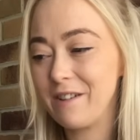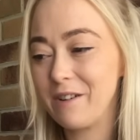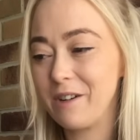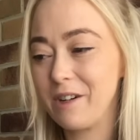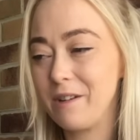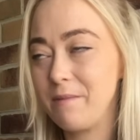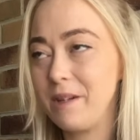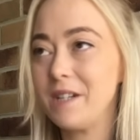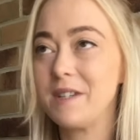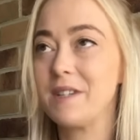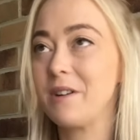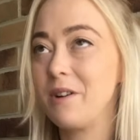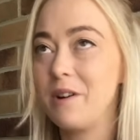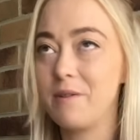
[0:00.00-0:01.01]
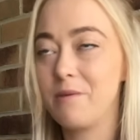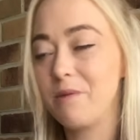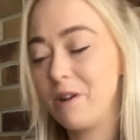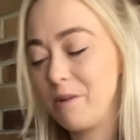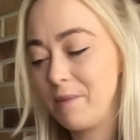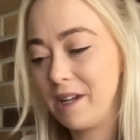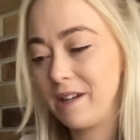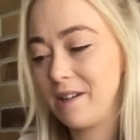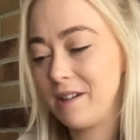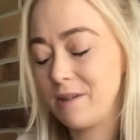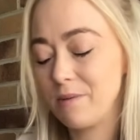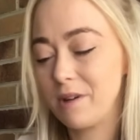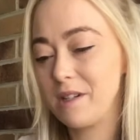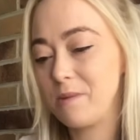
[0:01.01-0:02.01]
or it can be just so overwhelming and
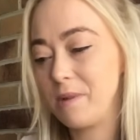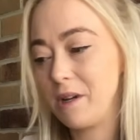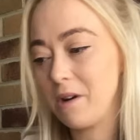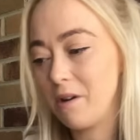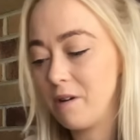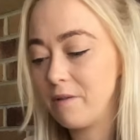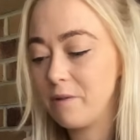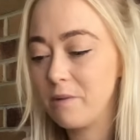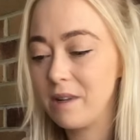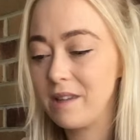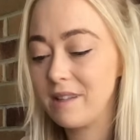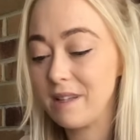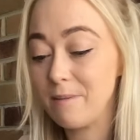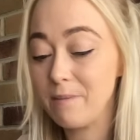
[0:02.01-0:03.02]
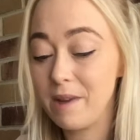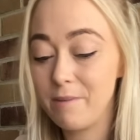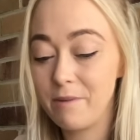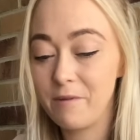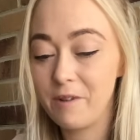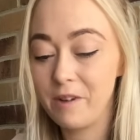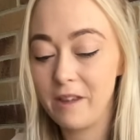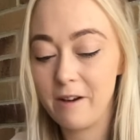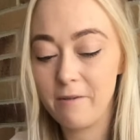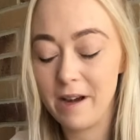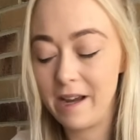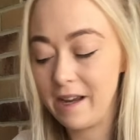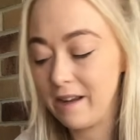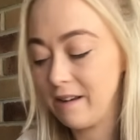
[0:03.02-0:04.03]
just want it to be over with. Some people feel that
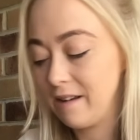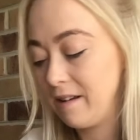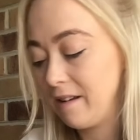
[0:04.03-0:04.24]
way.